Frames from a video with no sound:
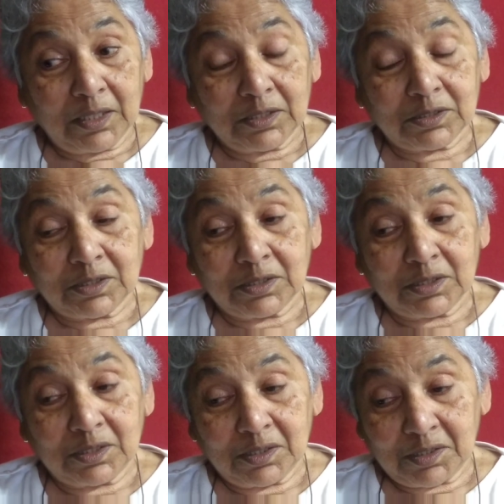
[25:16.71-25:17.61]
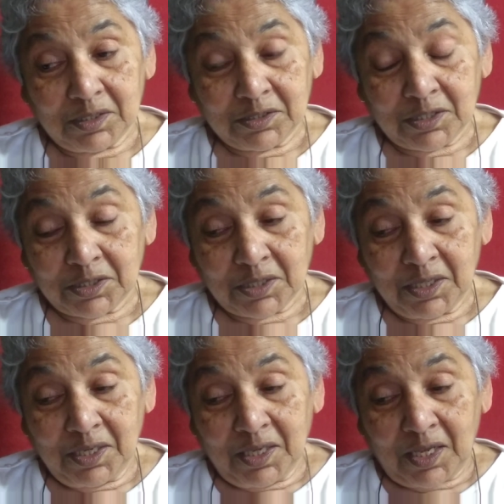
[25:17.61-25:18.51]
Yes, and he said,
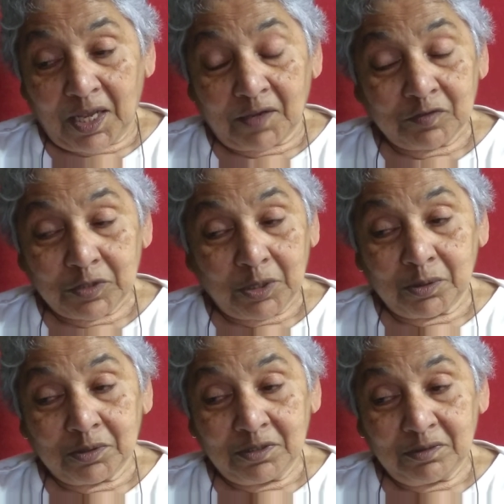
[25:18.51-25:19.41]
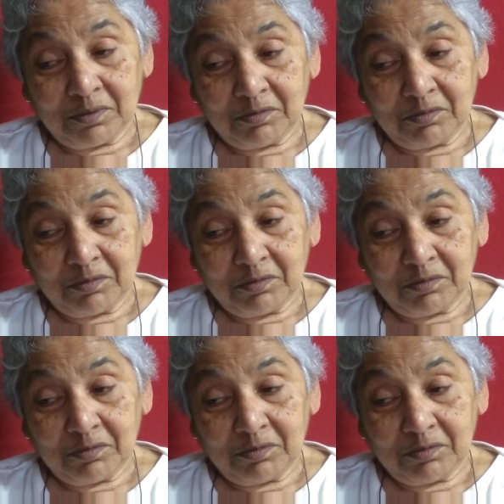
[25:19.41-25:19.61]
I was alone.